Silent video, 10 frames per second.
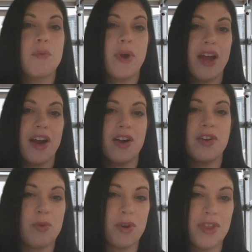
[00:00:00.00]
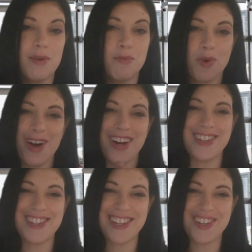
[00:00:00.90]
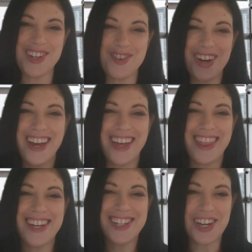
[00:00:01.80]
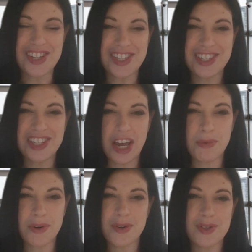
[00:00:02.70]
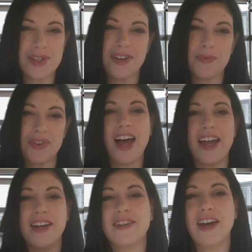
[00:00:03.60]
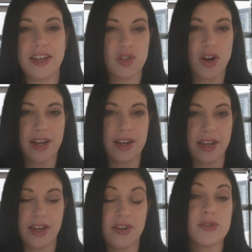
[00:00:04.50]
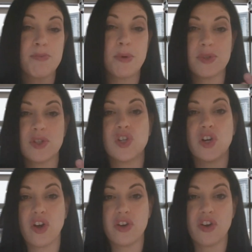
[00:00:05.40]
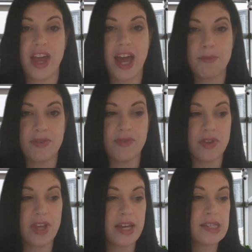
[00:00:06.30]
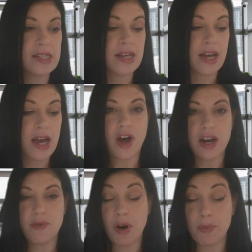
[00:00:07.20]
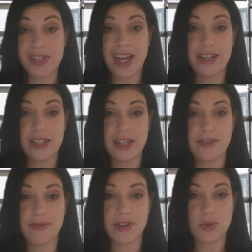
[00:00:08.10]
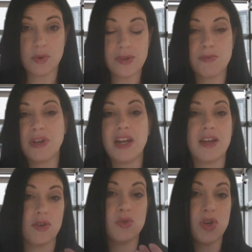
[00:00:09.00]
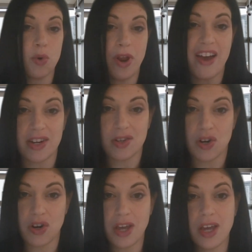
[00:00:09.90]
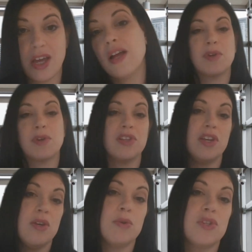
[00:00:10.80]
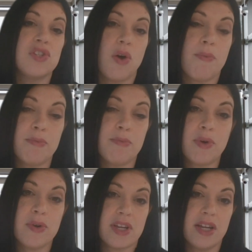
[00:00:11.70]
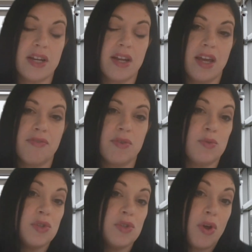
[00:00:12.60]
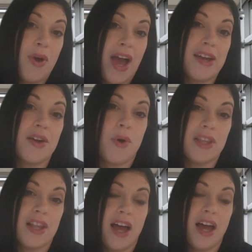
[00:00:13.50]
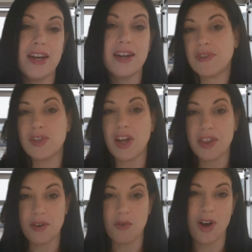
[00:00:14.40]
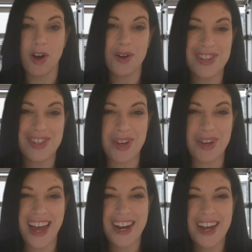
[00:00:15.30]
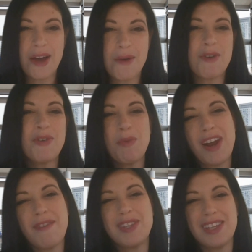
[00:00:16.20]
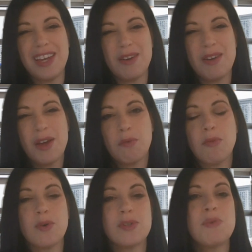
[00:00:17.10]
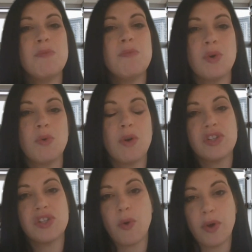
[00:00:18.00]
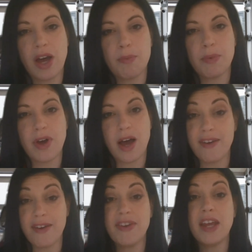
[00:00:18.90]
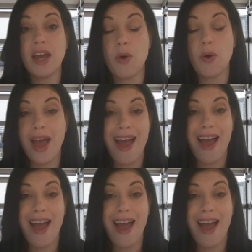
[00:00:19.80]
where you are then brought into the judge's chambers online, electronically. And you're supposed to turn on your camera for this. For unrepresented individuals, meaning you don't have an attorney, typically you would show up in person. If you do know how to go online, there's nothing wrong with doing that. But from what I've seen, most people who are showing up via video